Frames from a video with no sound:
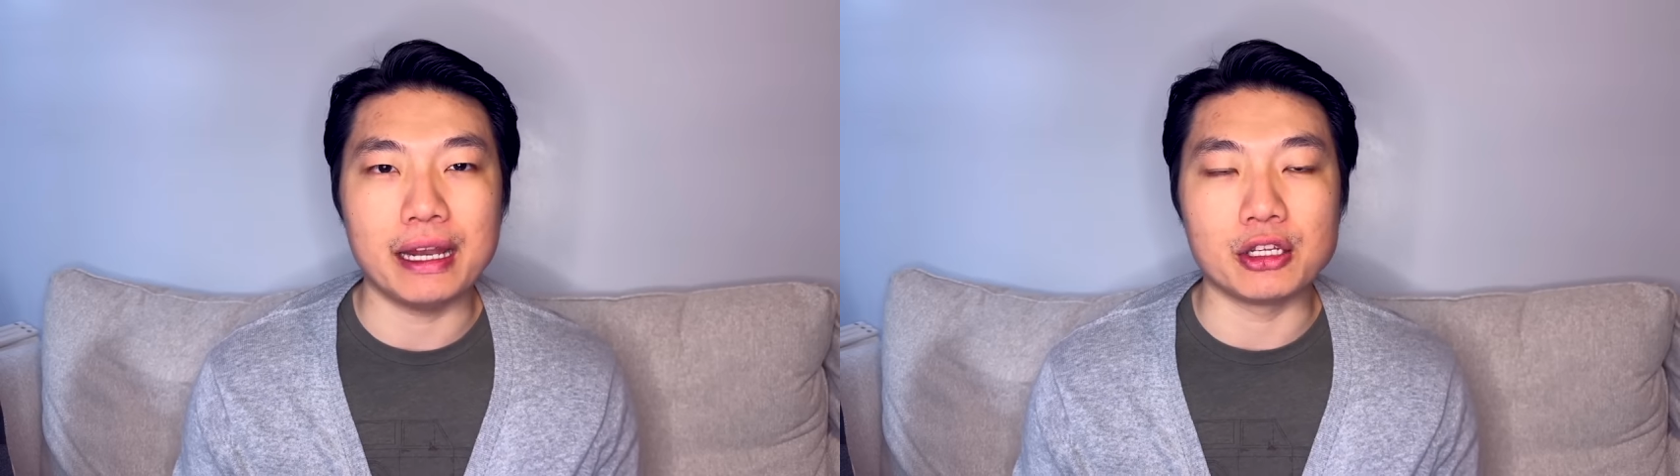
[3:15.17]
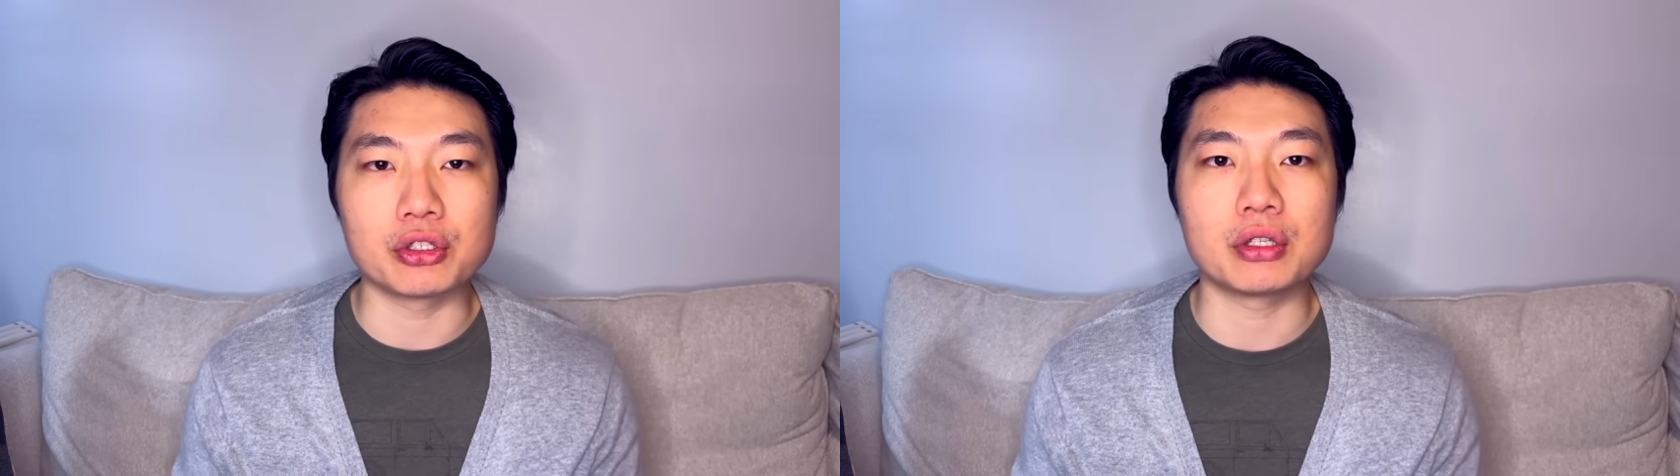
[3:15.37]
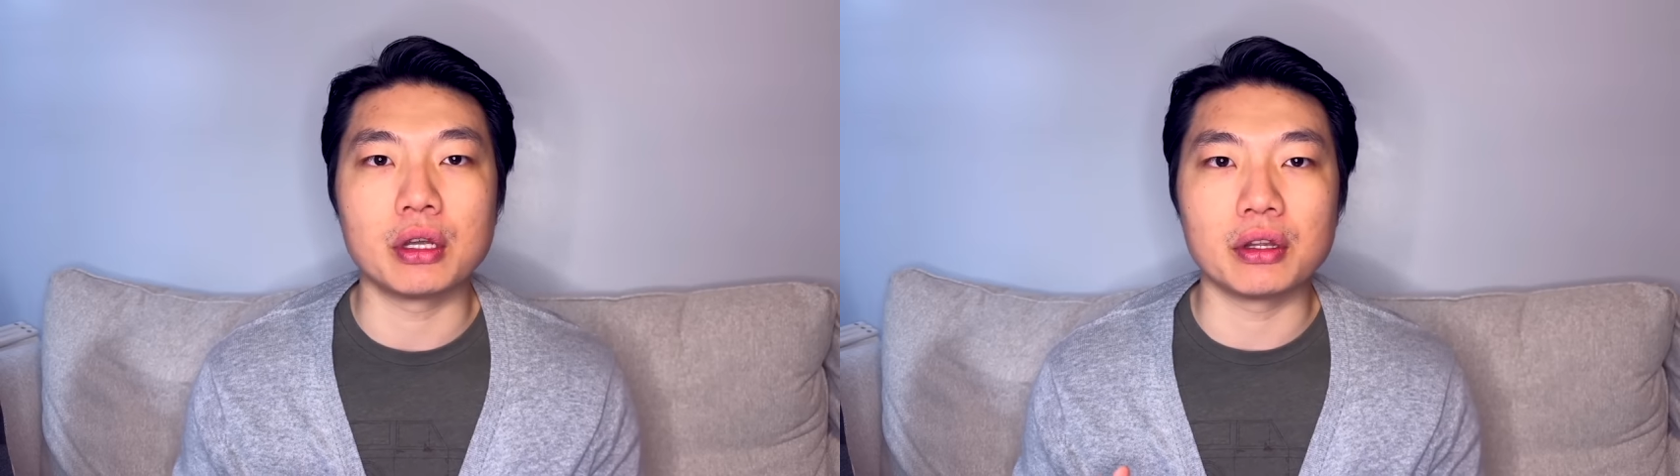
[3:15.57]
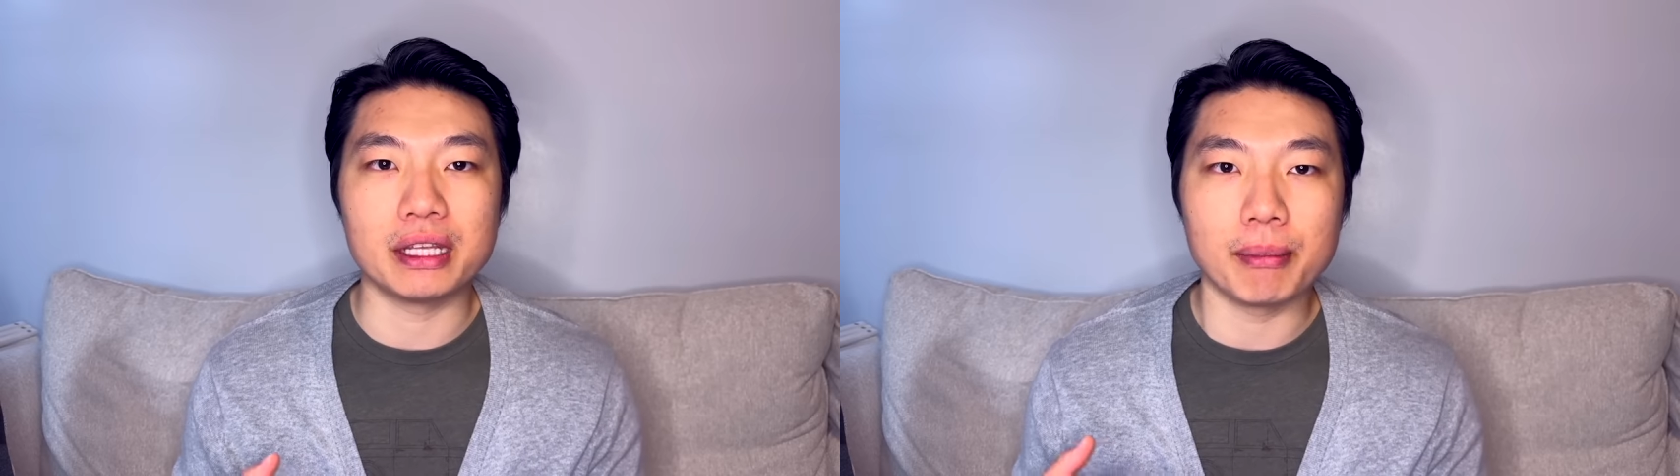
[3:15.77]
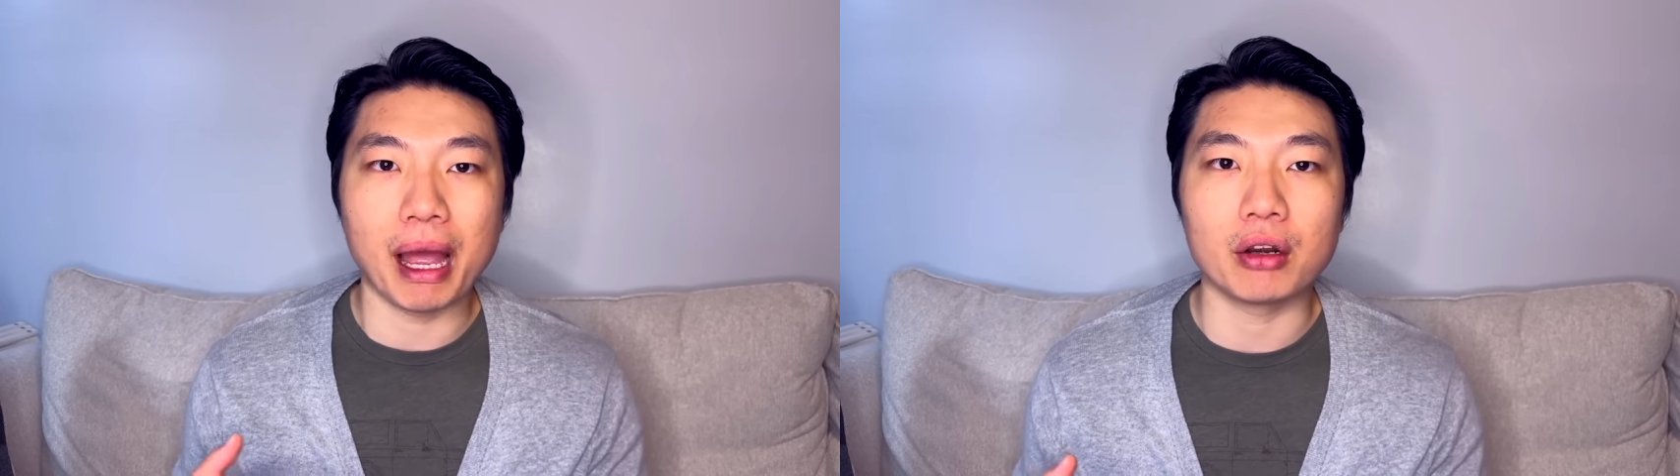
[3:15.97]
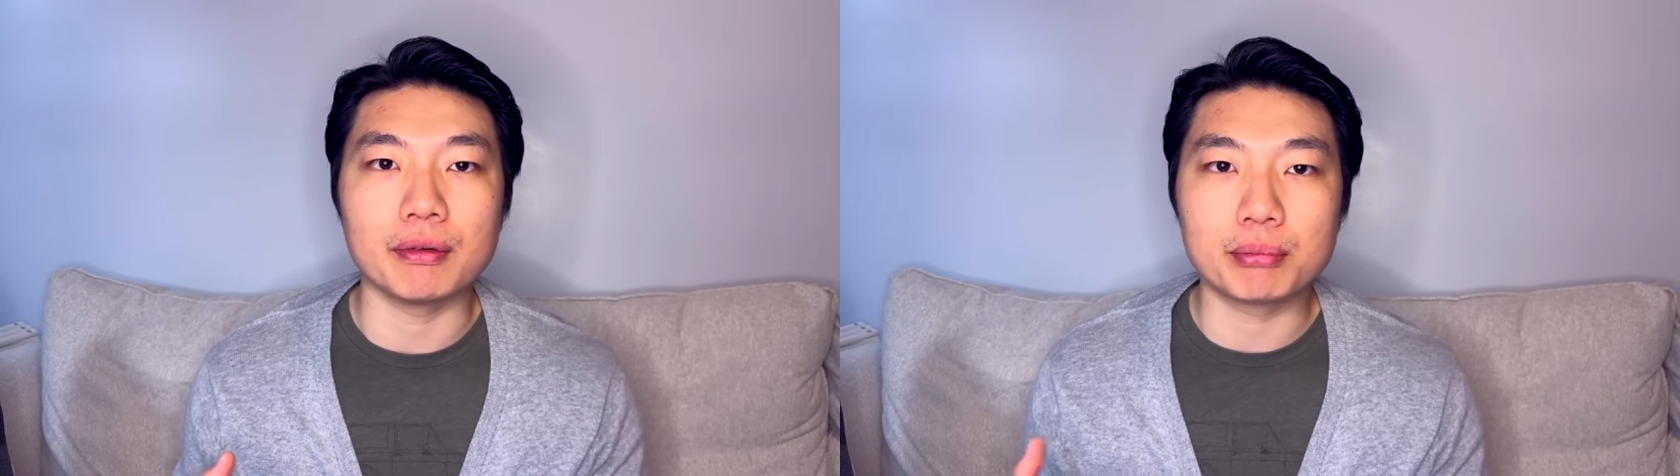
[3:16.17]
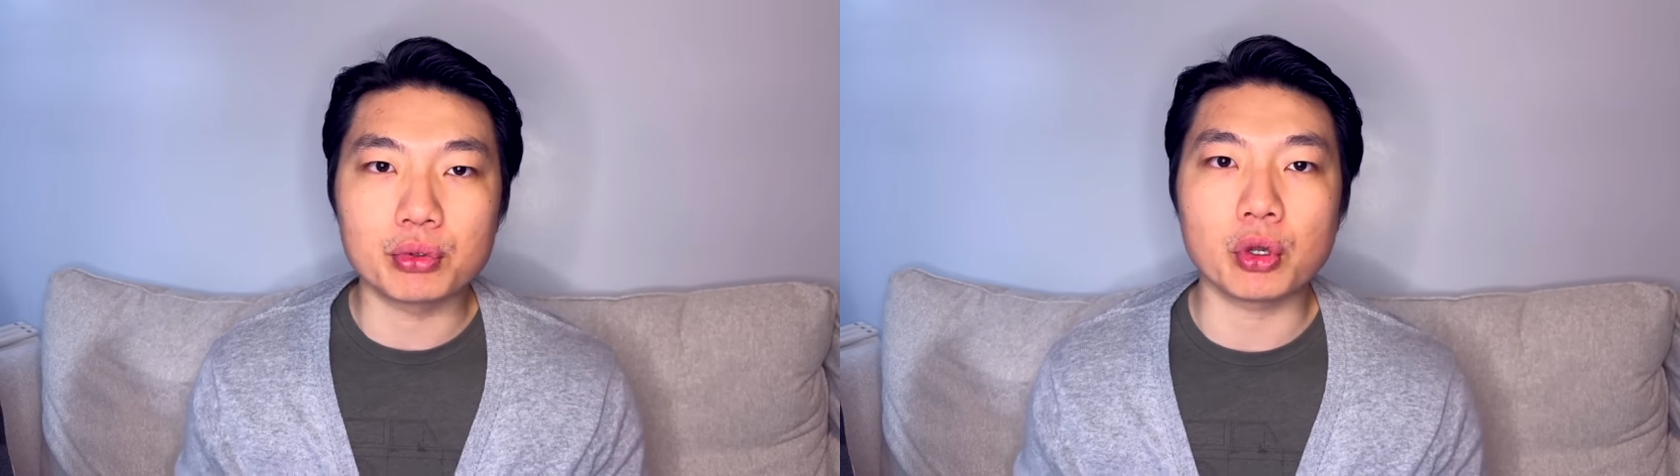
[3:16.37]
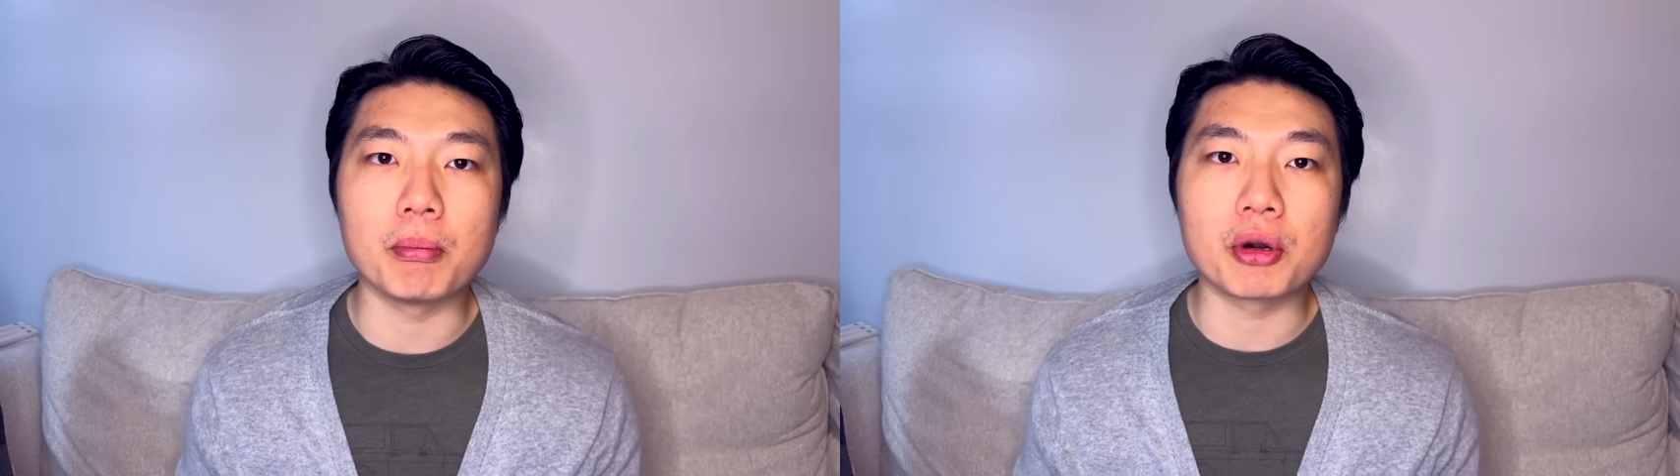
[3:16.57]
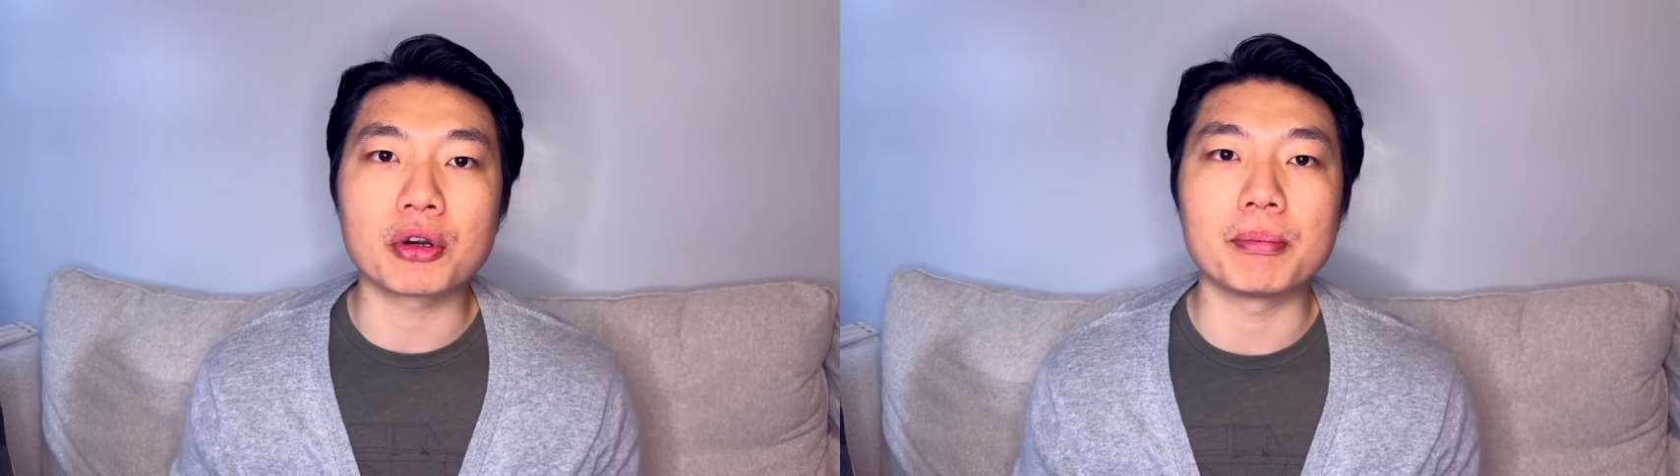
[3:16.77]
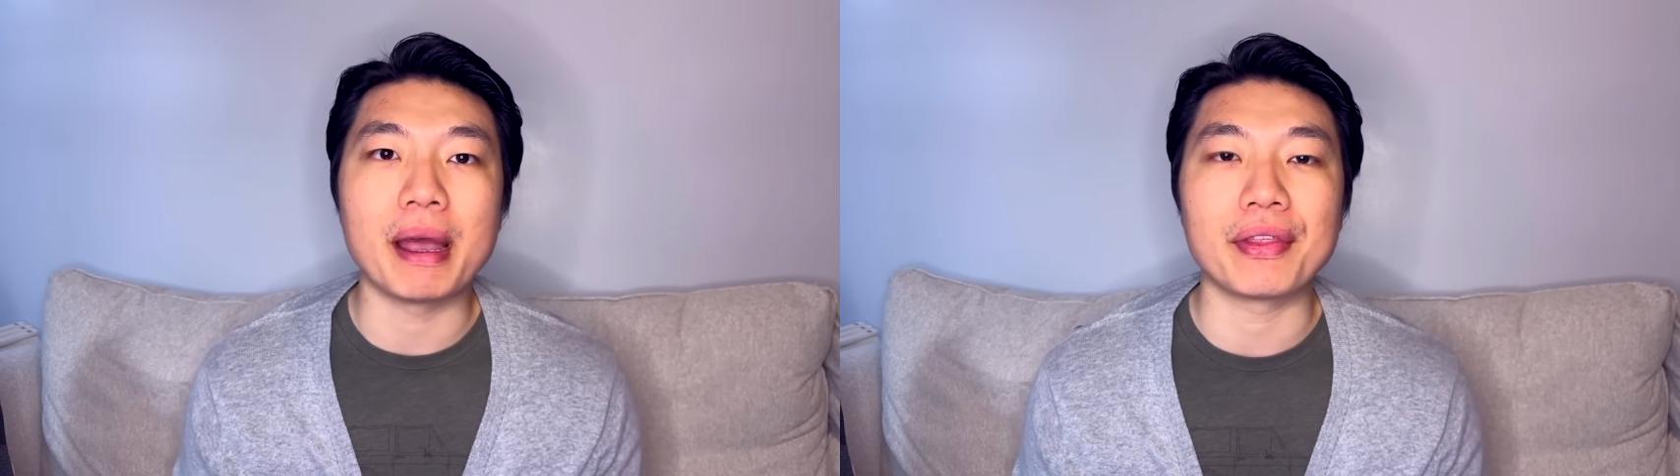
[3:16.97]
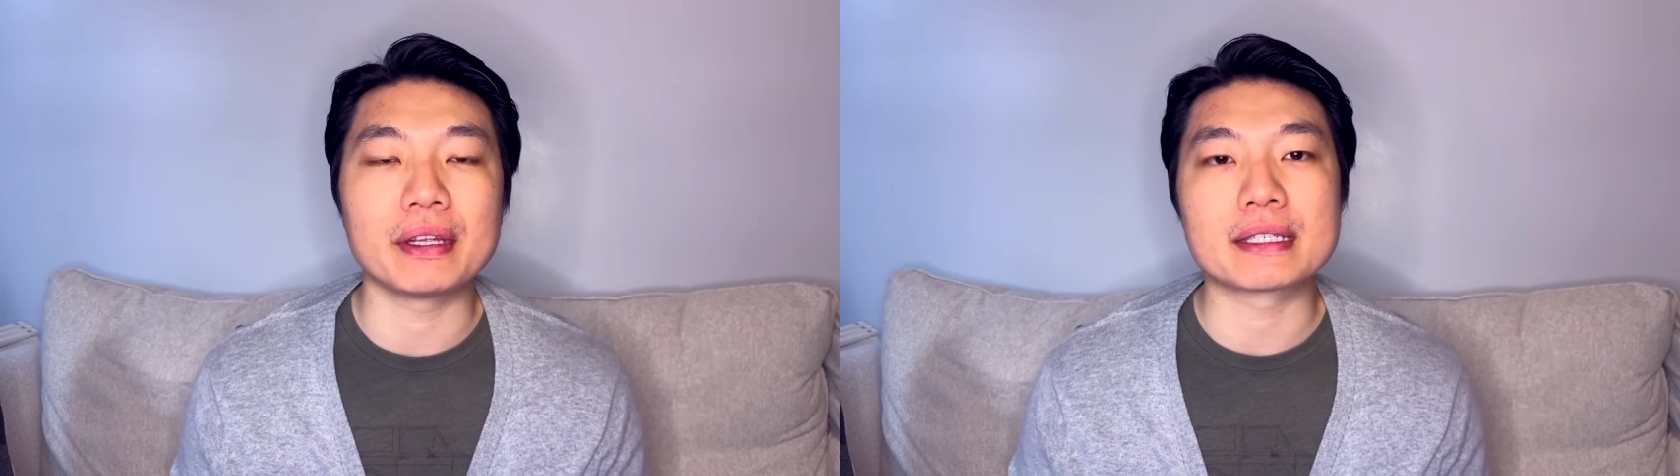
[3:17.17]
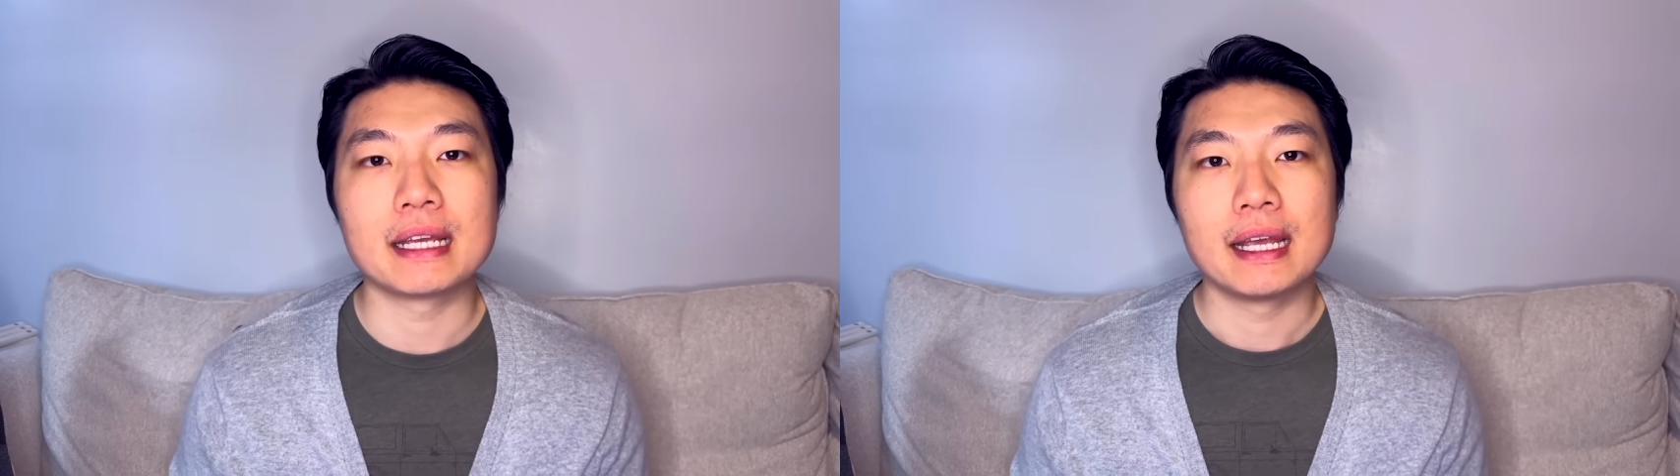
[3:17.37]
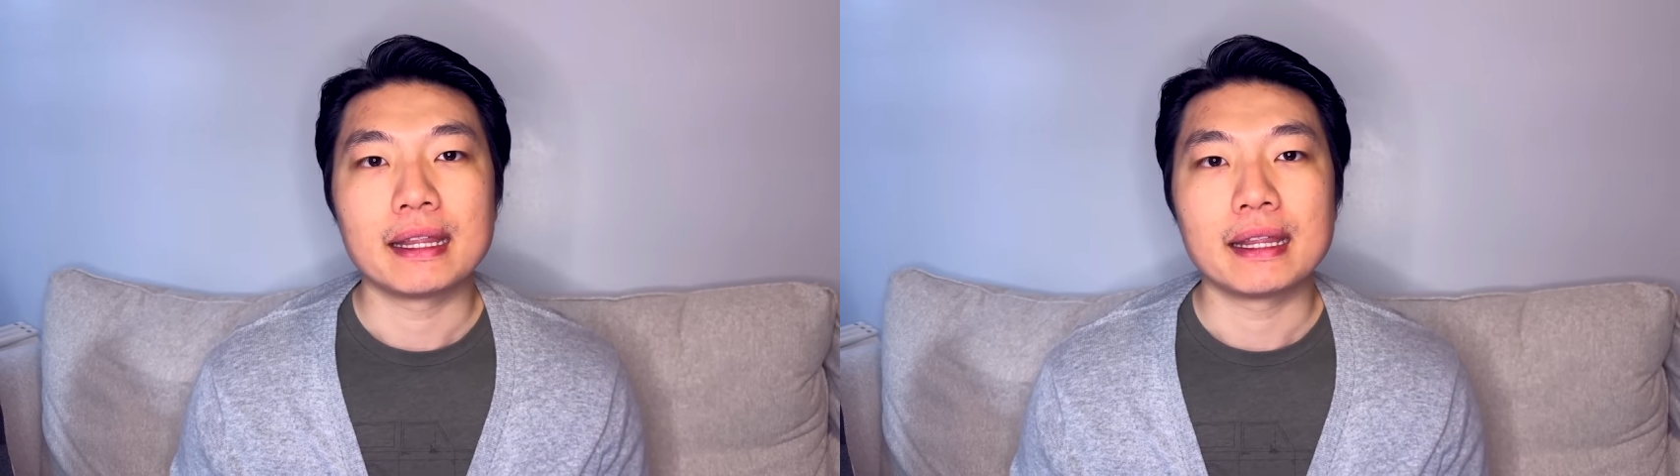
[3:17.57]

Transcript: and just uh, the amount of brutal murder methods